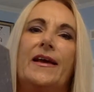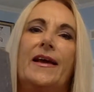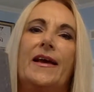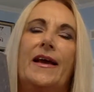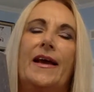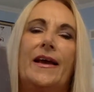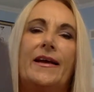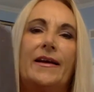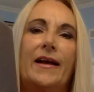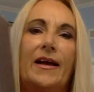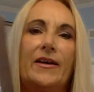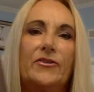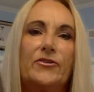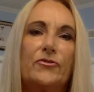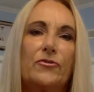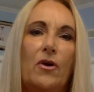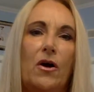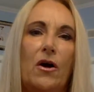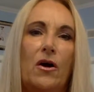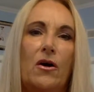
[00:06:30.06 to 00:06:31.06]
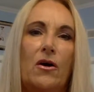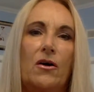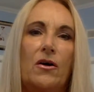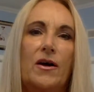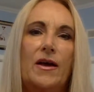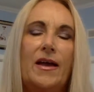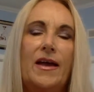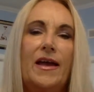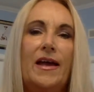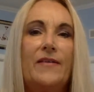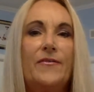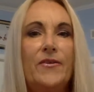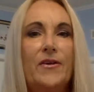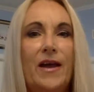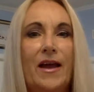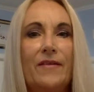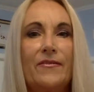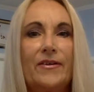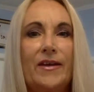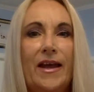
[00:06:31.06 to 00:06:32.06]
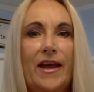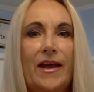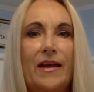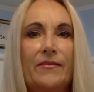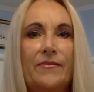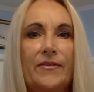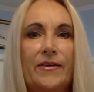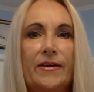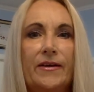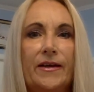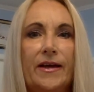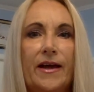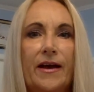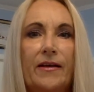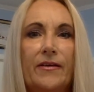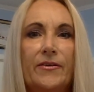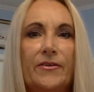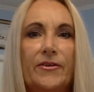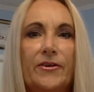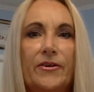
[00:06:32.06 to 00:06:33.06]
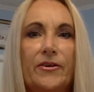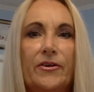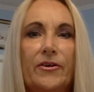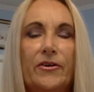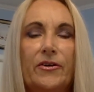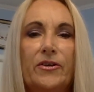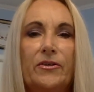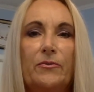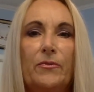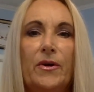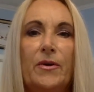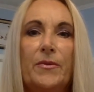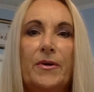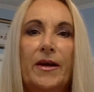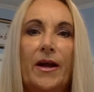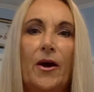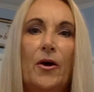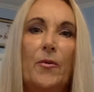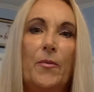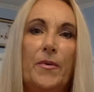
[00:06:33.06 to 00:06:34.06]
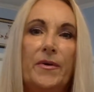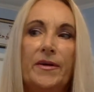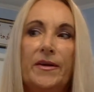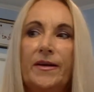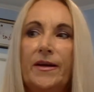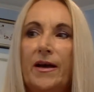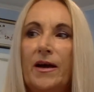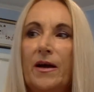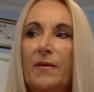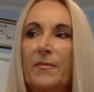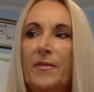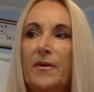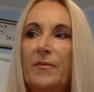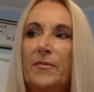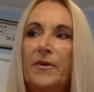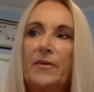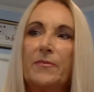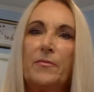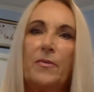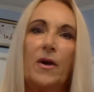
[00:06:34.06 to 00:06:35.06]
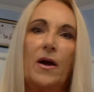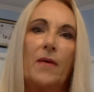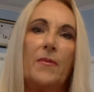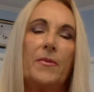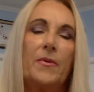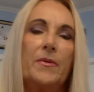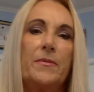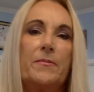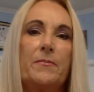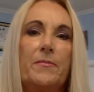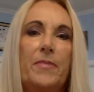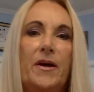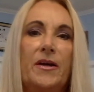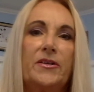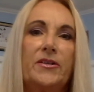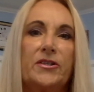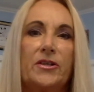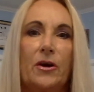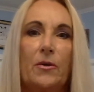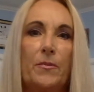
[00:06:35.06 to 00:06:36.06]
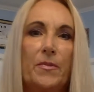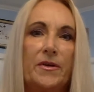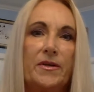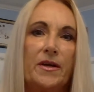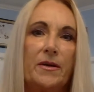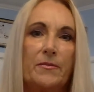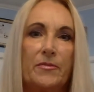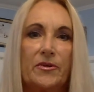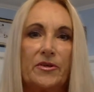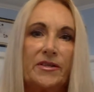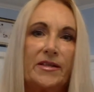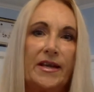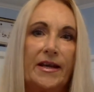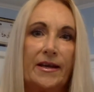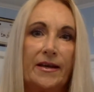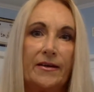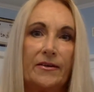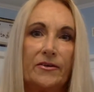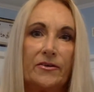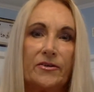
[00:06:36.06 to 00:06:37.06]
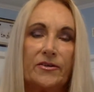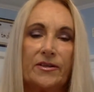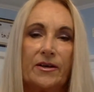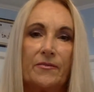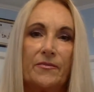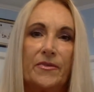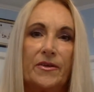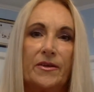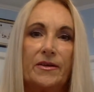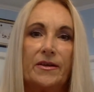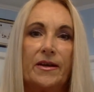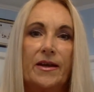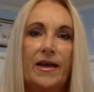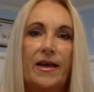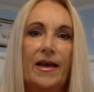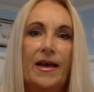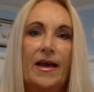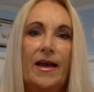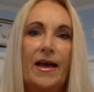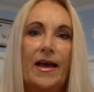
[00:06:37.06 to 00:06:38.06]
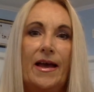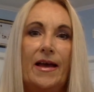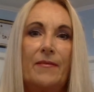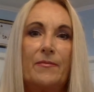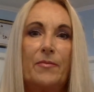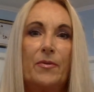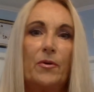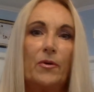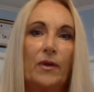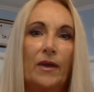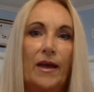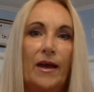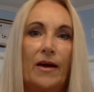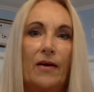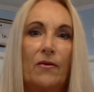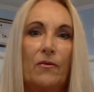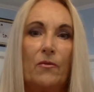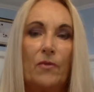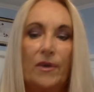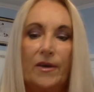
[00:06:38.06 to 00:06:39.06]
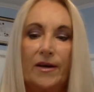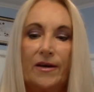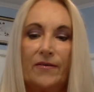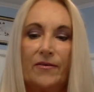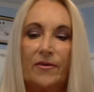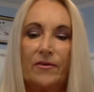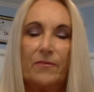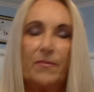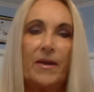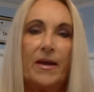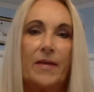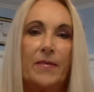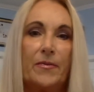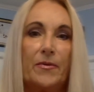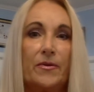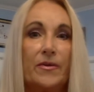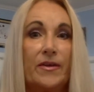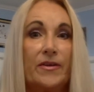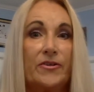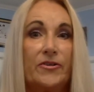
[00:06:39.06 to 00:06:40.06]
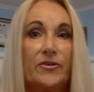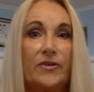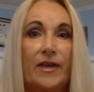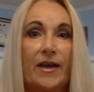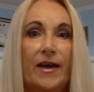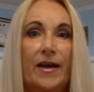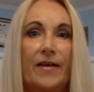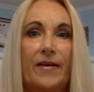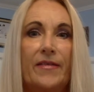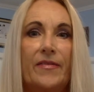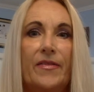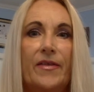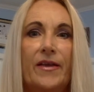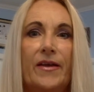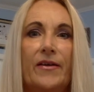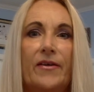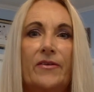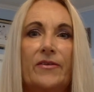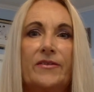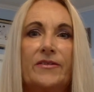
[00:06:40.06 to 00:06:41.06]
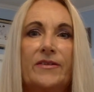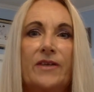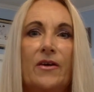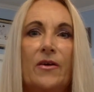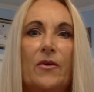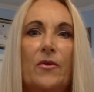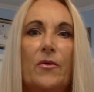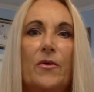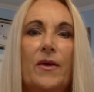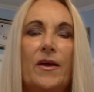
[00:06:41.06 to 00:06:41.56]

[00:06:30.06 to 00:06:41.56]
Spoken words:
and I draw. If you have an advent calendar, we would open it up and we'd probably punch open number 10 or something and pull out whatever paper that you had in there. So